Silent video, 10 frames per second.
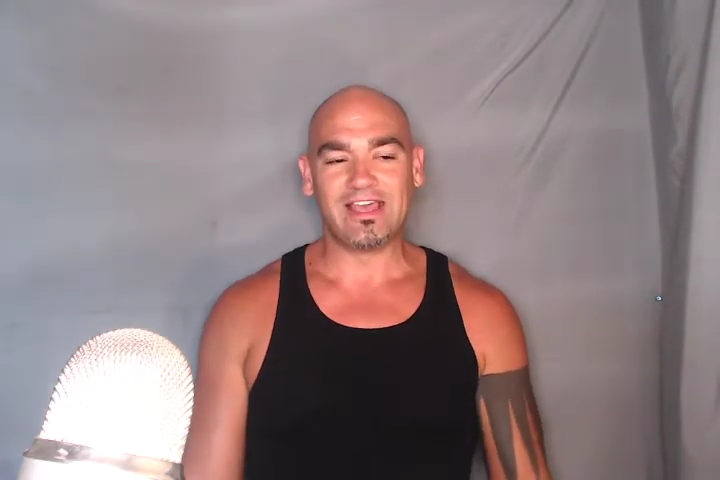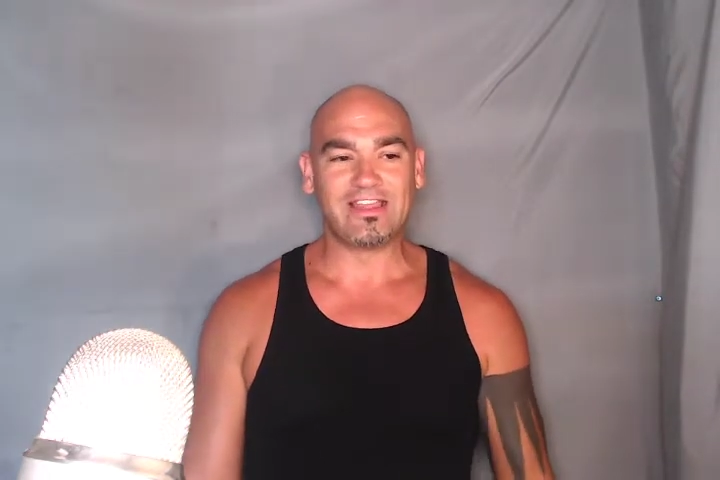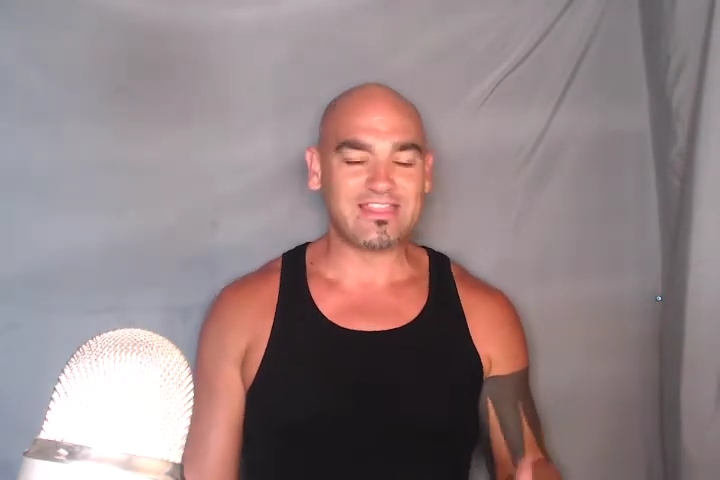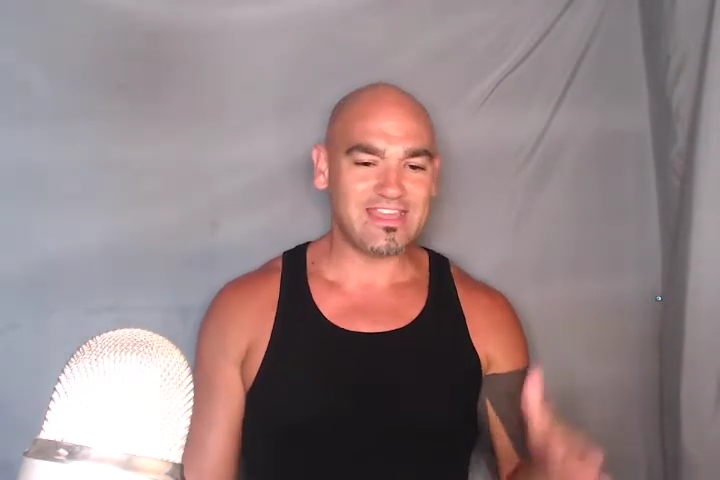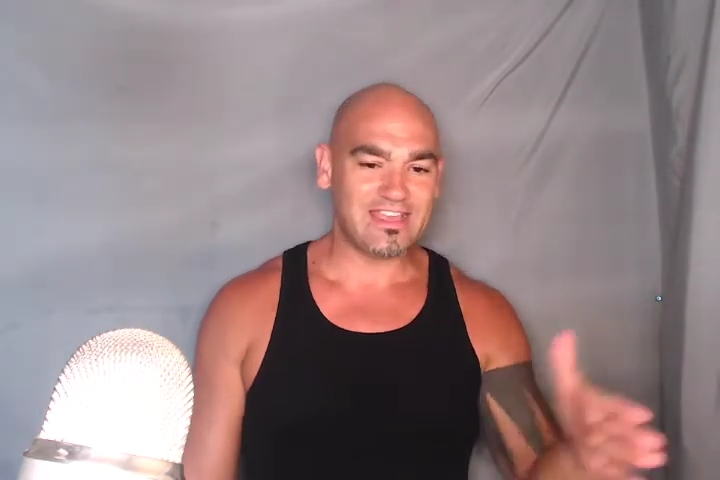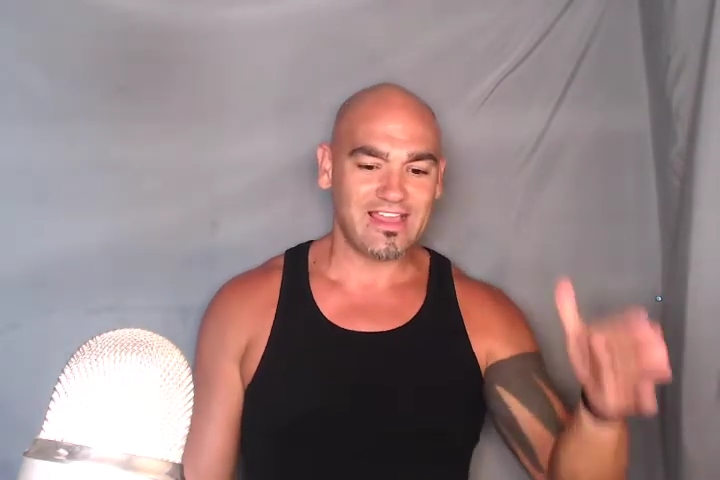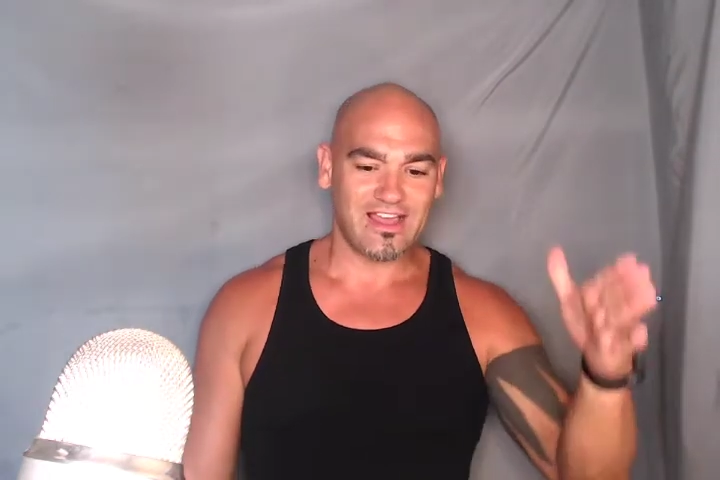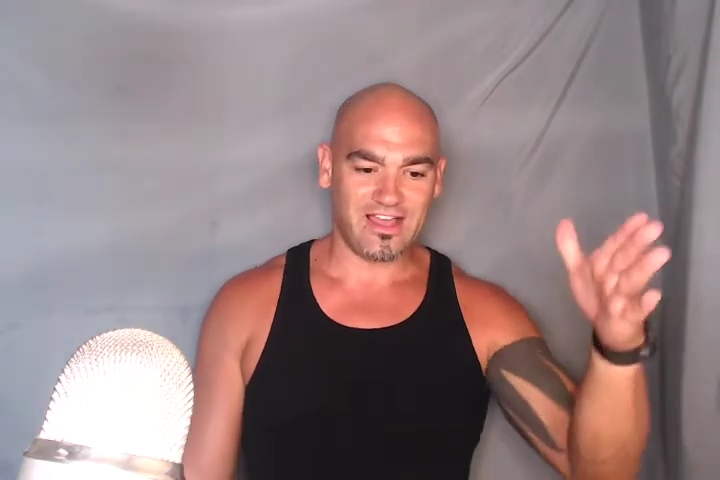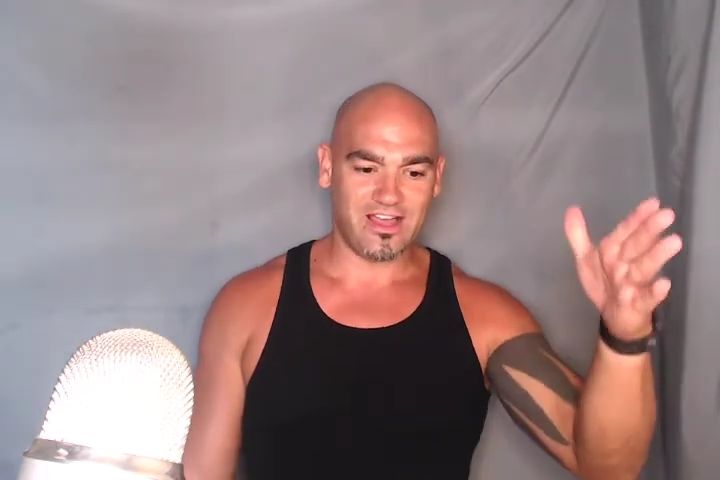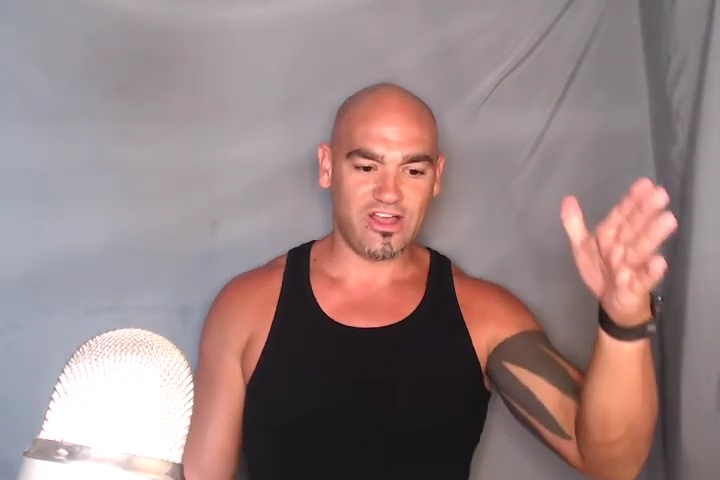Think
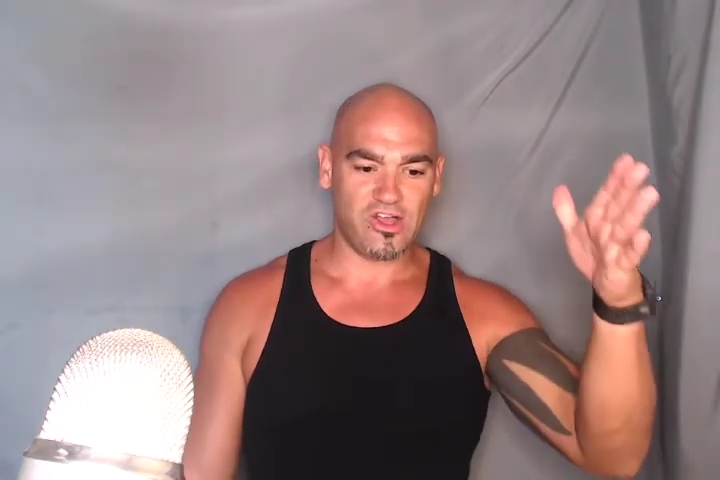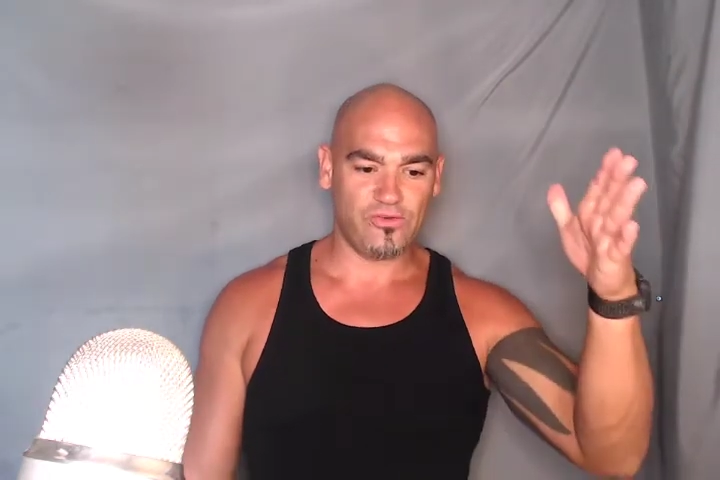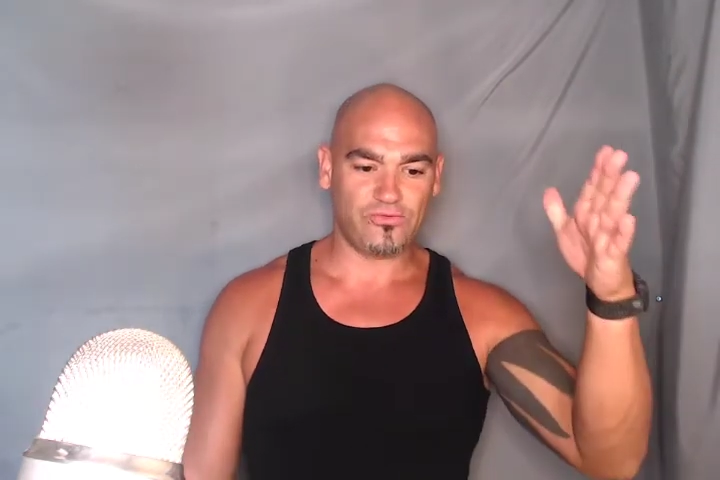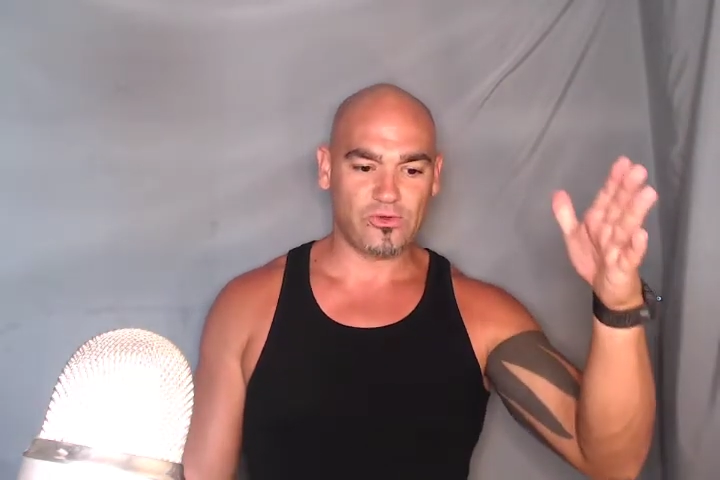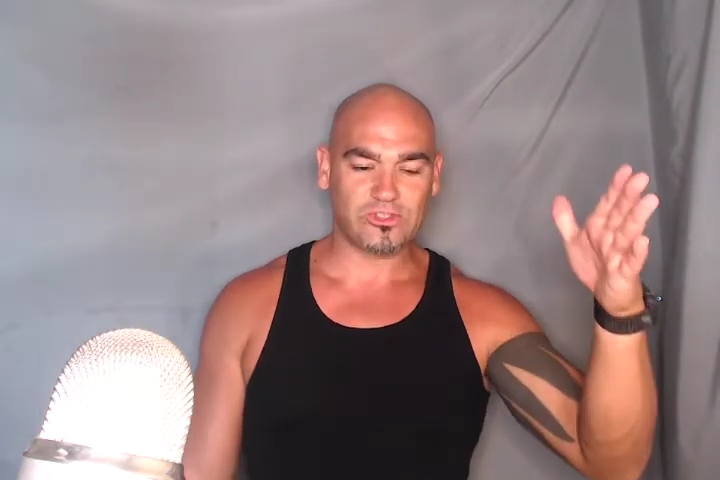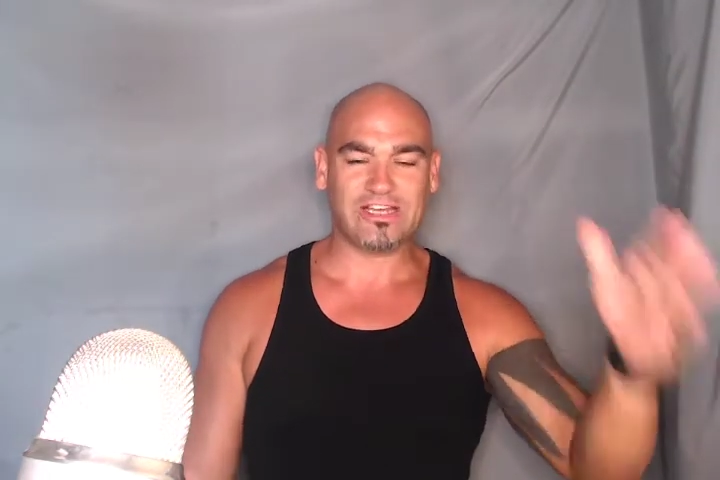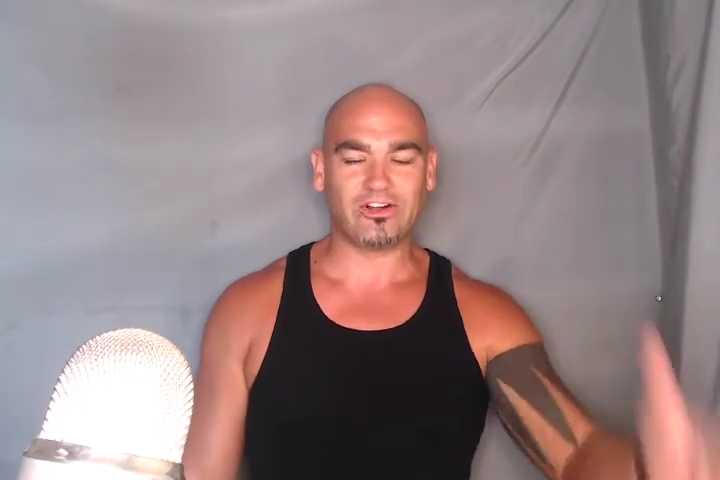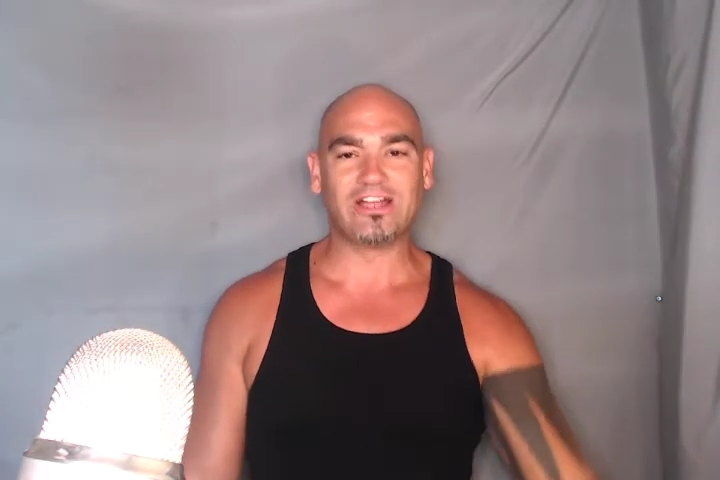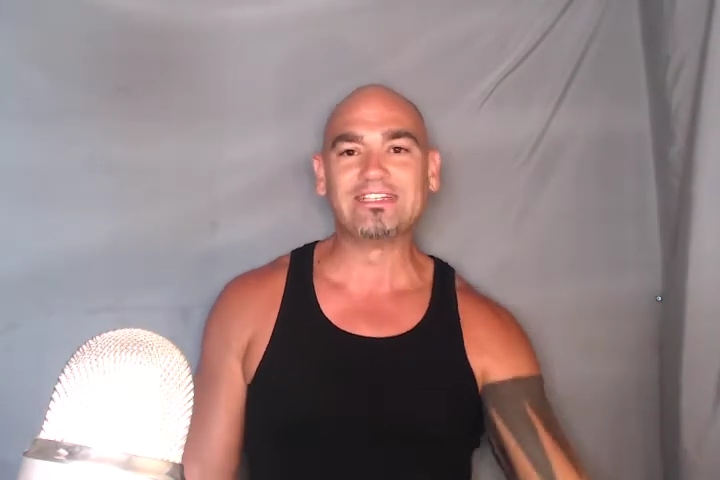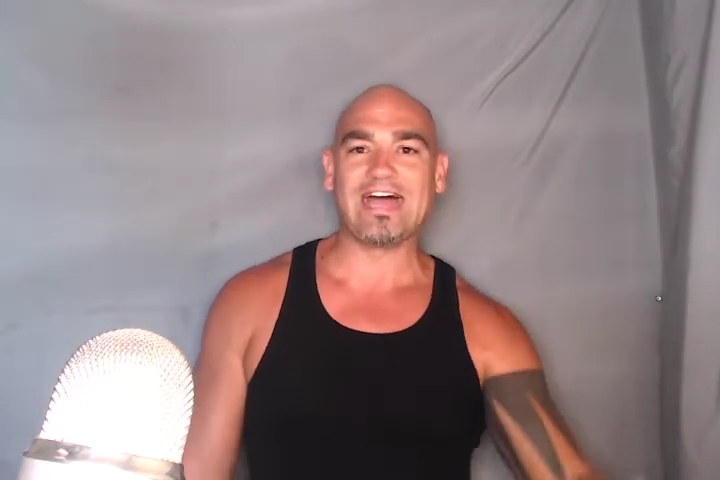of folks that are
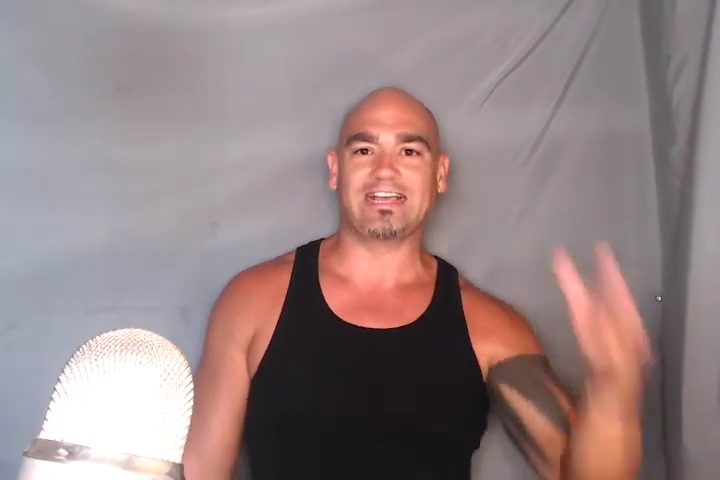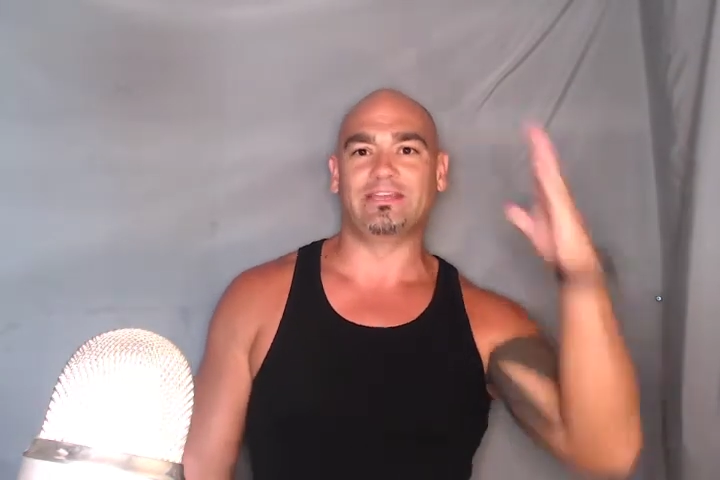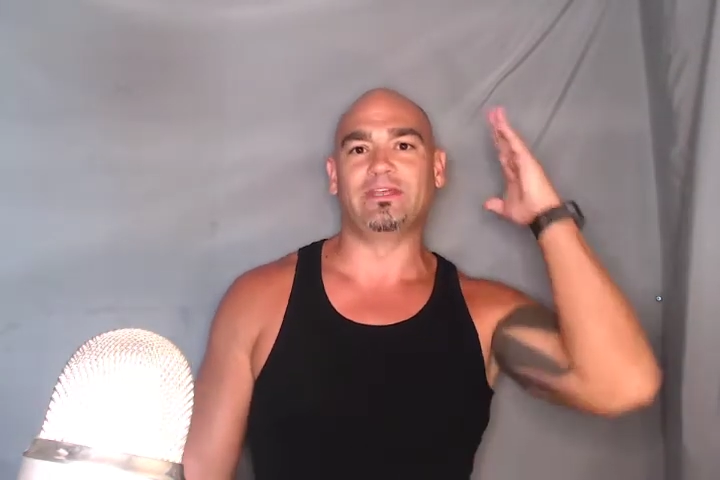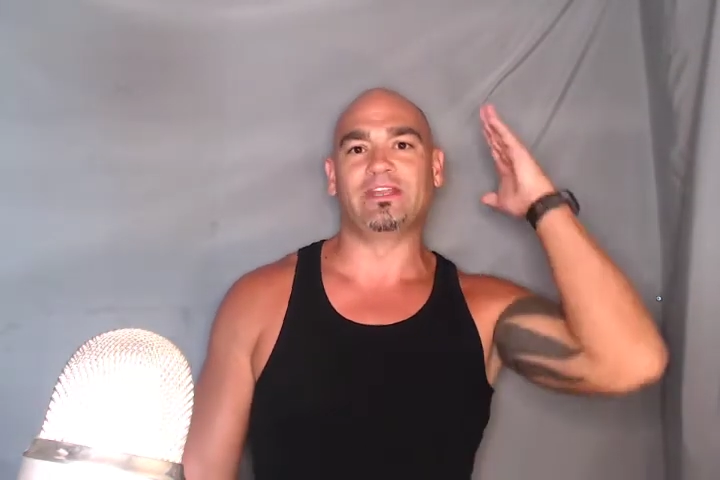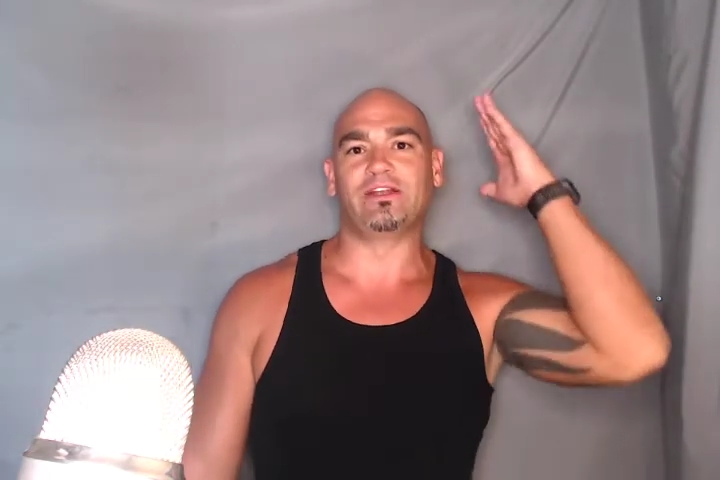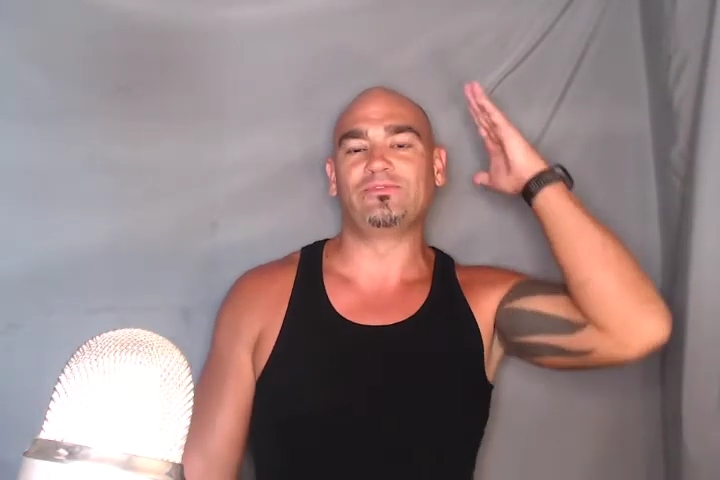undocumented.